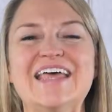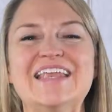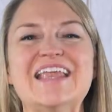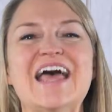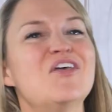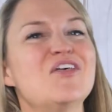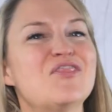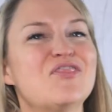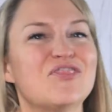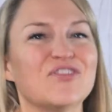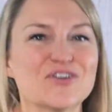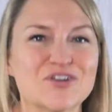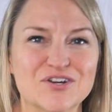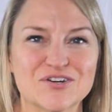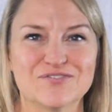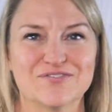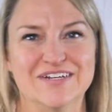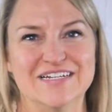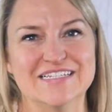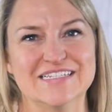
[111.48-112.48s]
and the
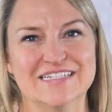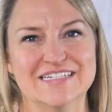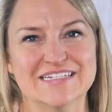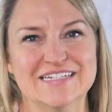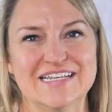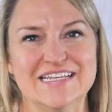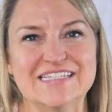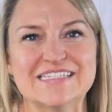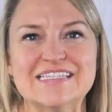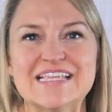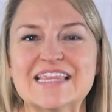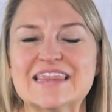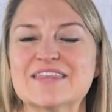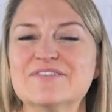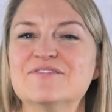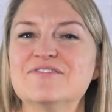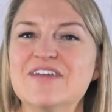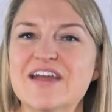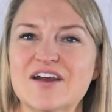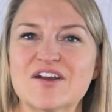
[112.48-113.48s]
third reason is that
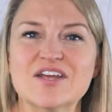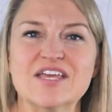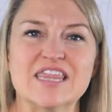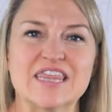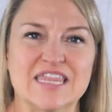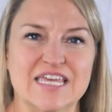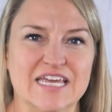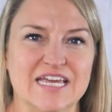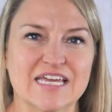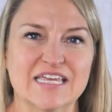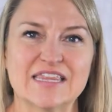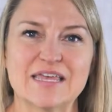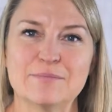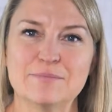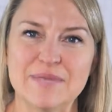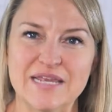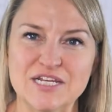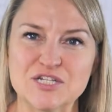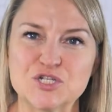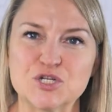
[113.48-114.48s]
the very thing
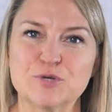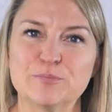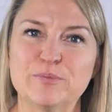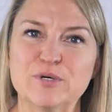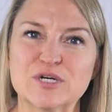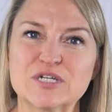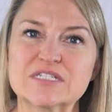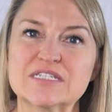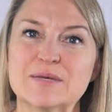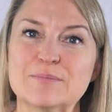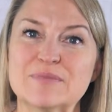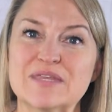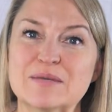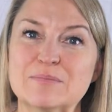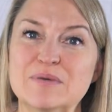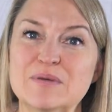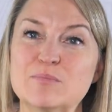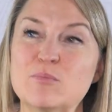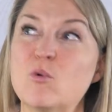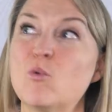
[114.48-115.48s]
that makes your book
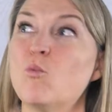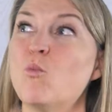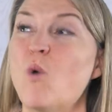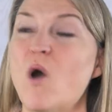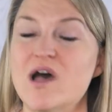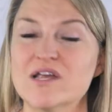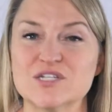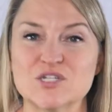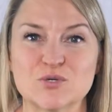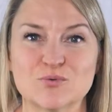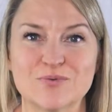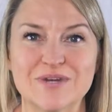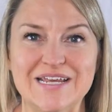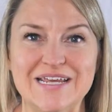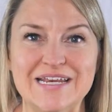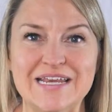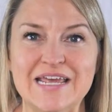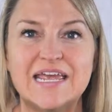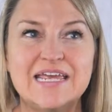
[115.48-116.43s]
something people want to read